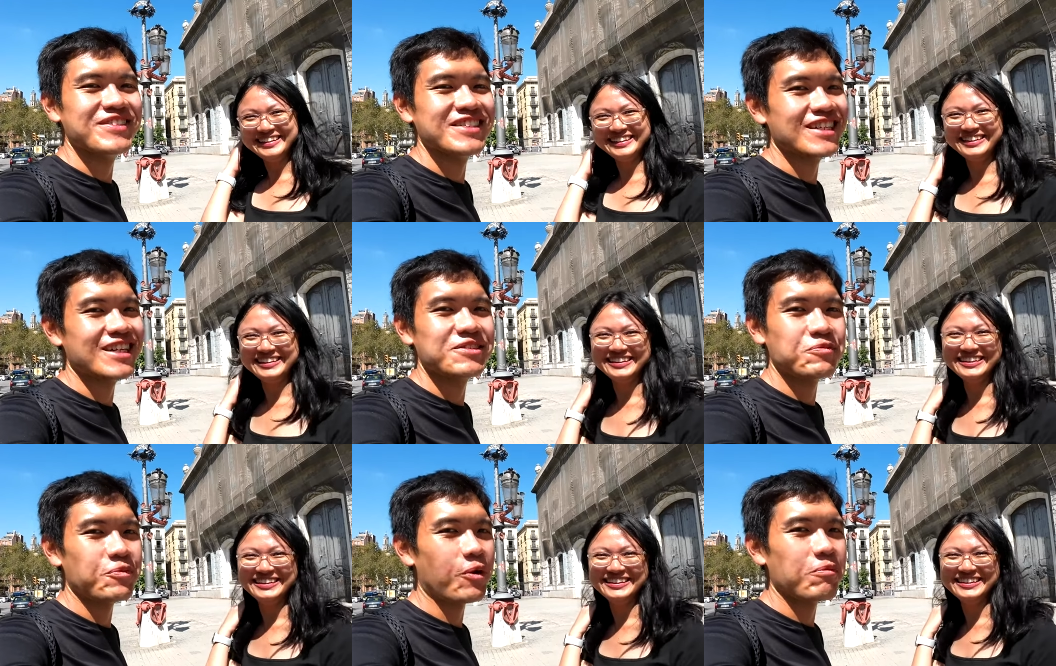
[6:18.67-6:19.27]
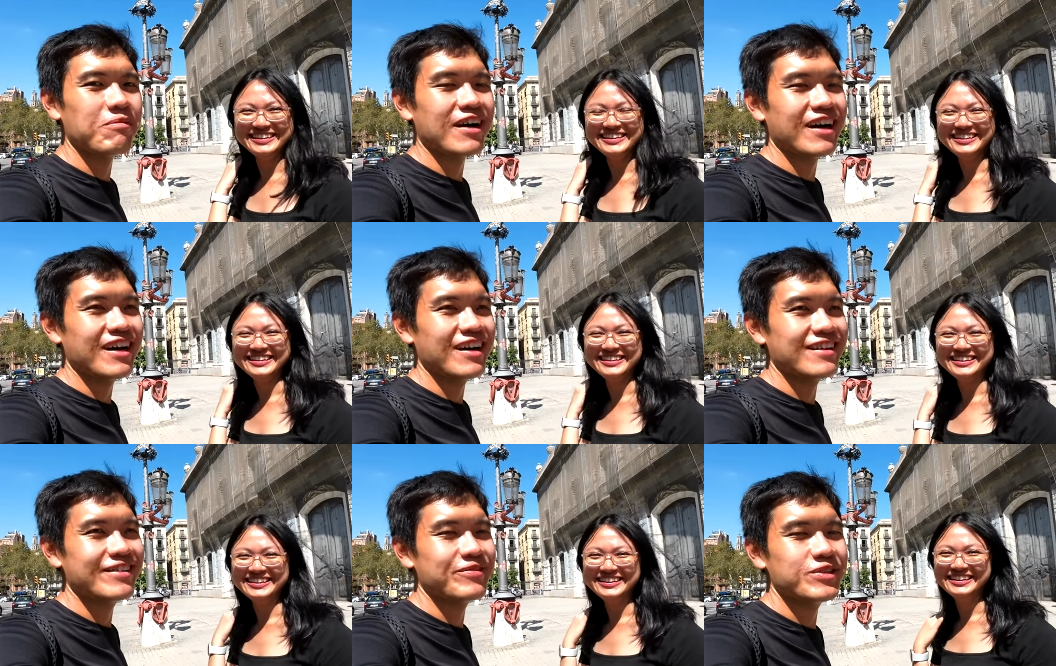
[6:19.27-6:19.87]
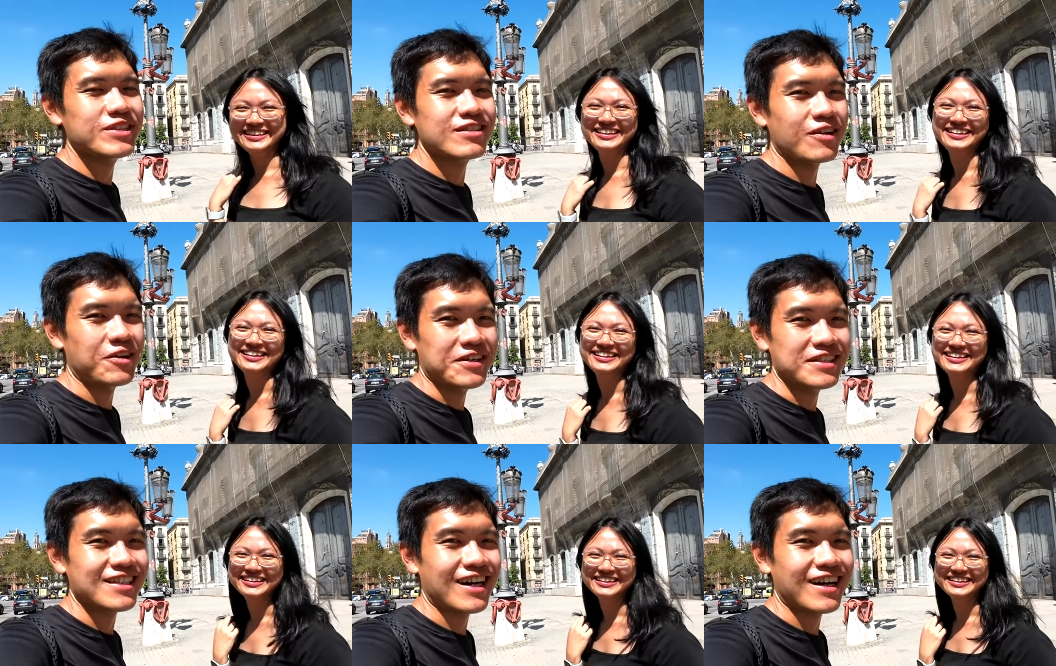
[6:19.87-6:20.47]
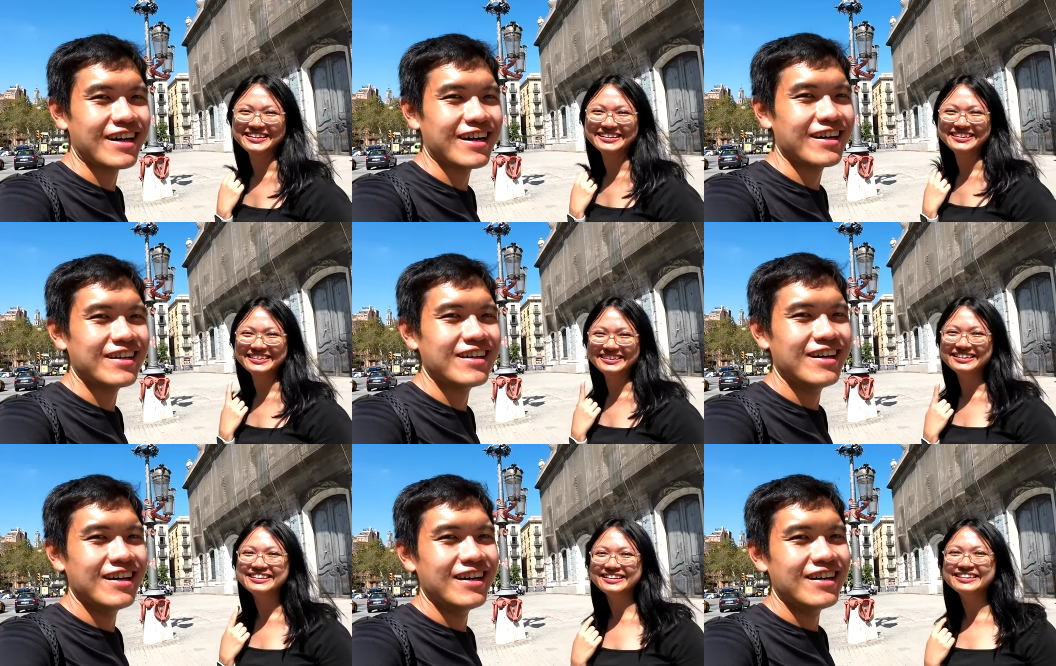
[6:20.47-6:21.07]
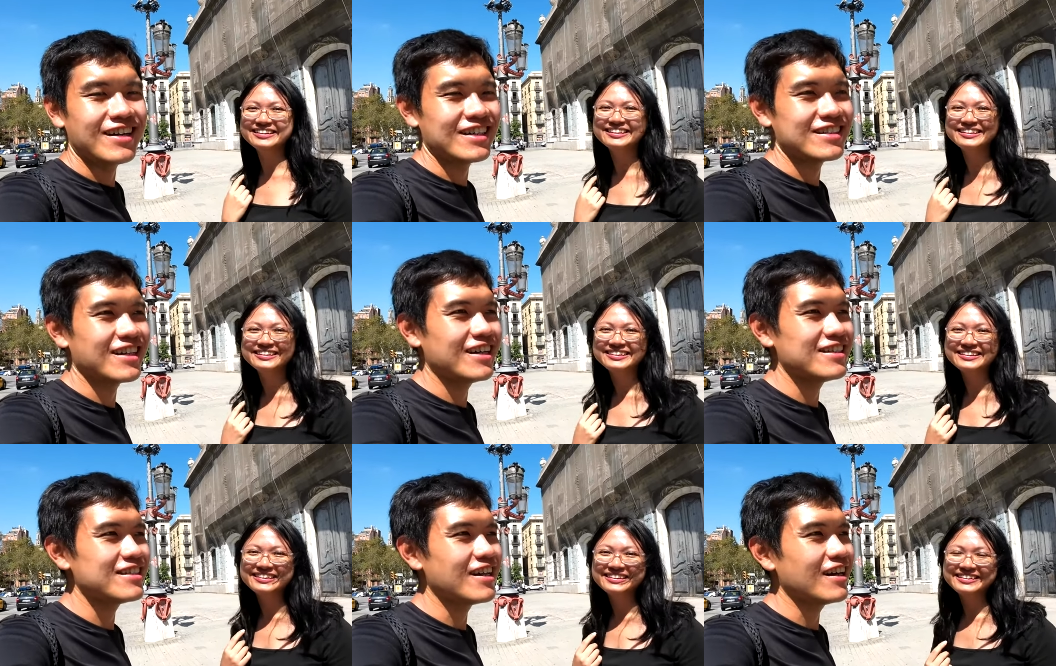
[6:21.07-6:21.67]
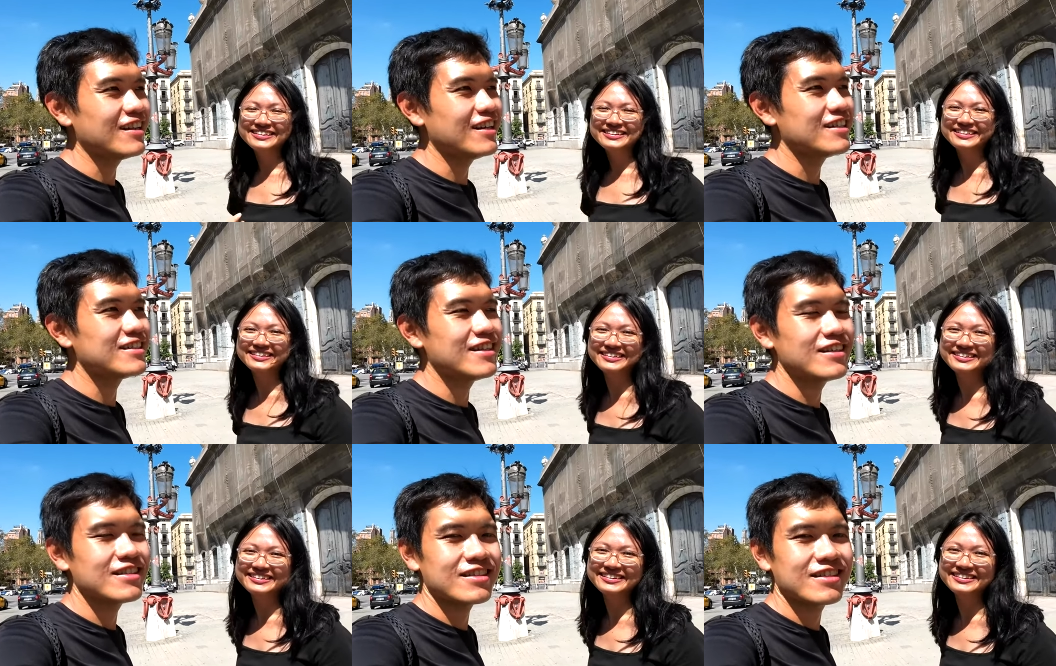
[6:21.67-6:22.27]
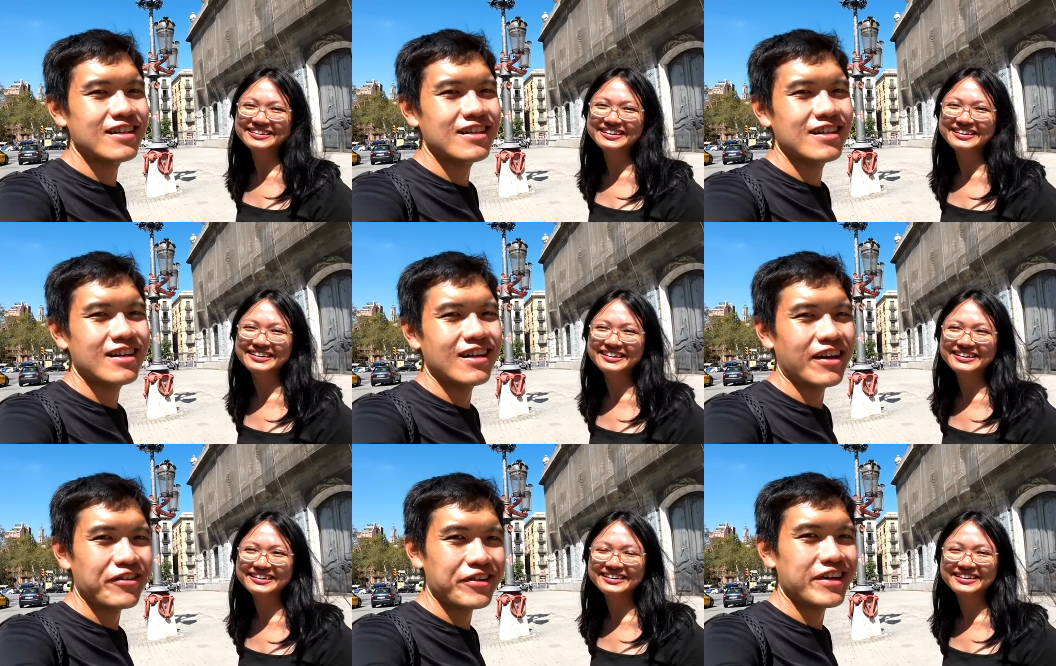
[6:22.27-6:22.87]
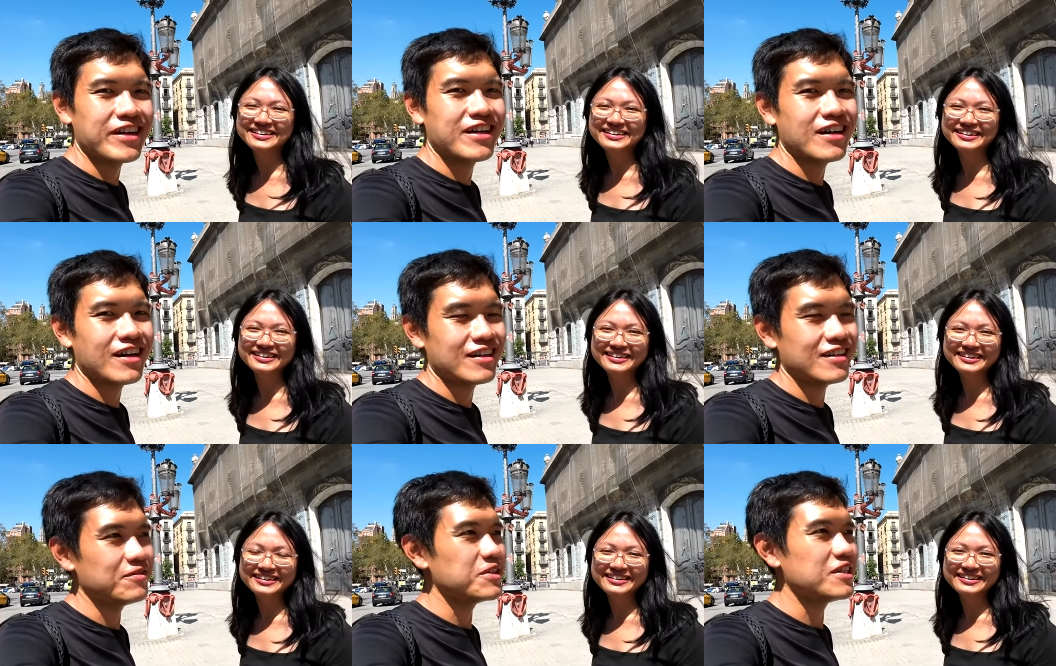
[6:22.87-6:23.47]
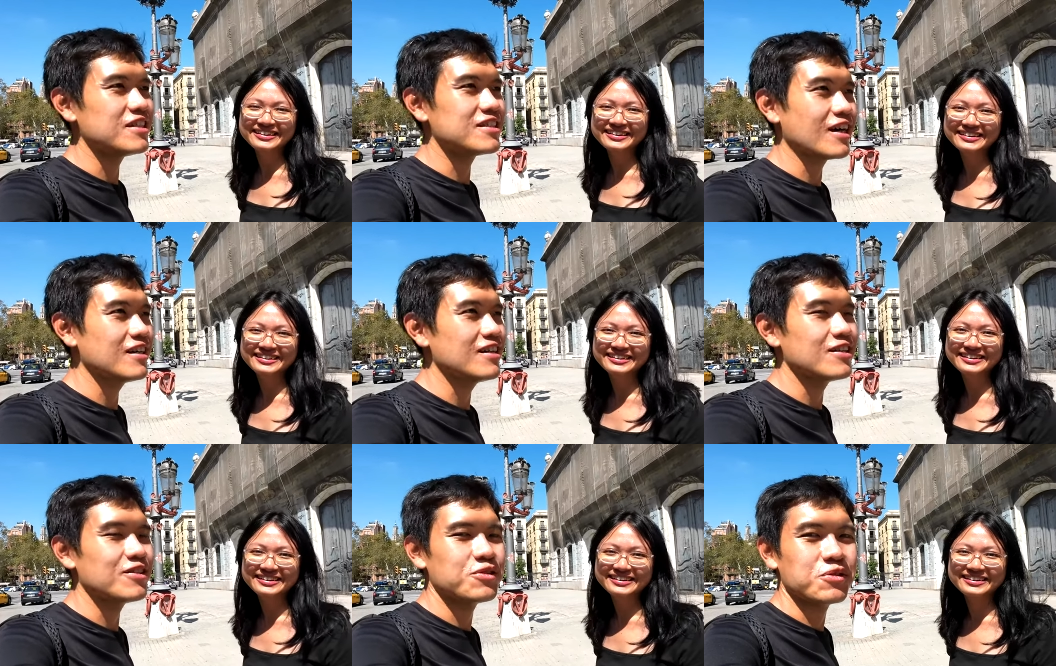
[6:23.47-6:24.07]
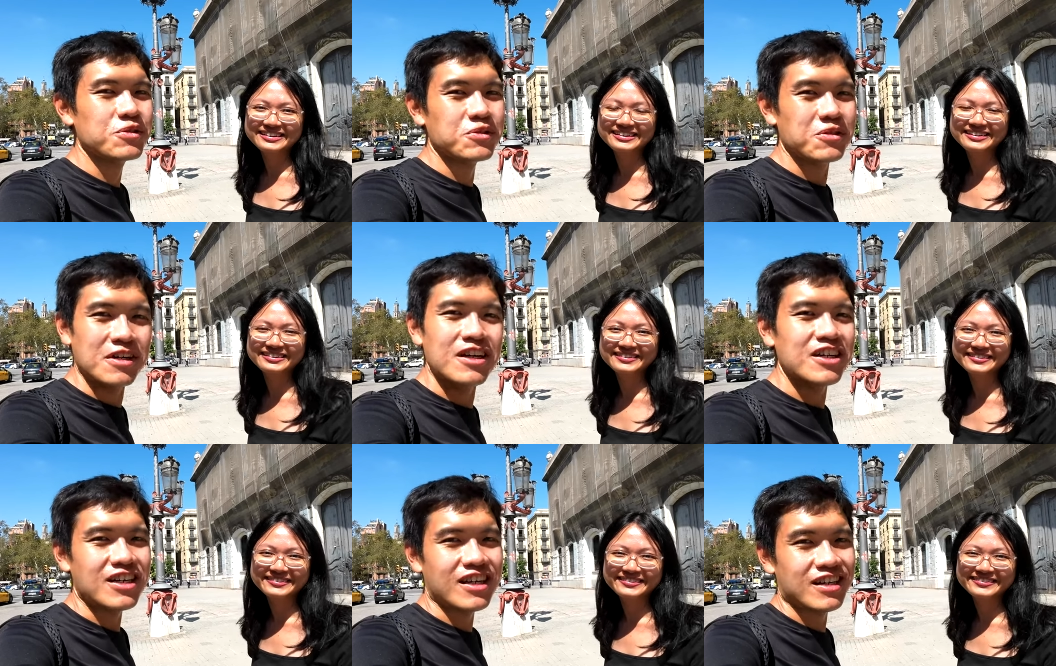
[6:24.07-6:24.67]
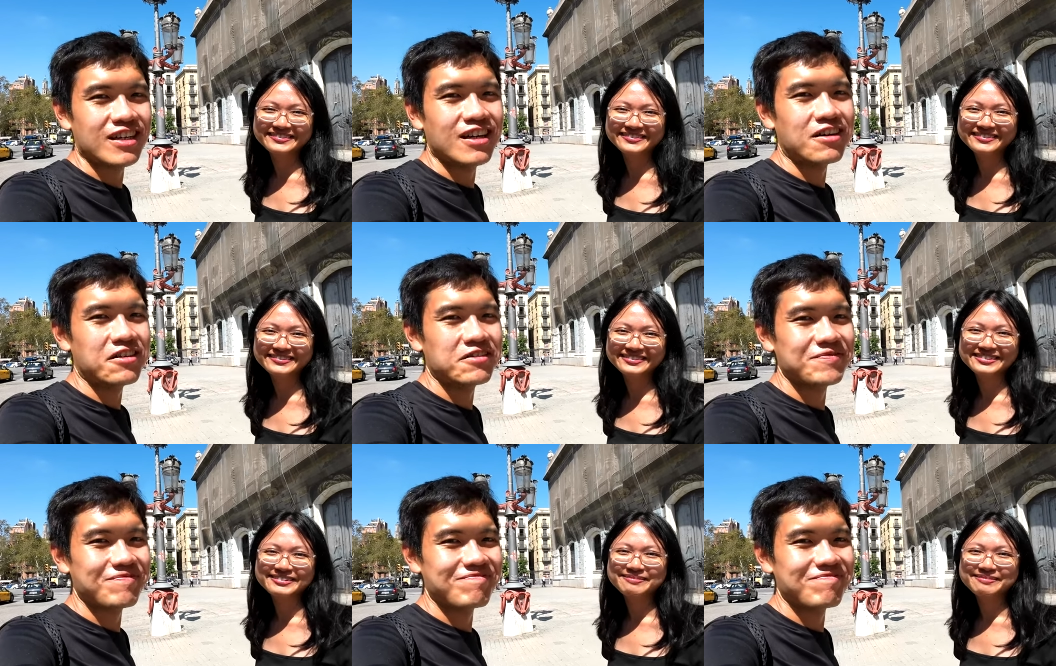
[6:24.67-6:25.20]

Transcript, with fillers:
Speaker 1: We just walked by and we saw a sign that says that this is the area and we decided to check it out.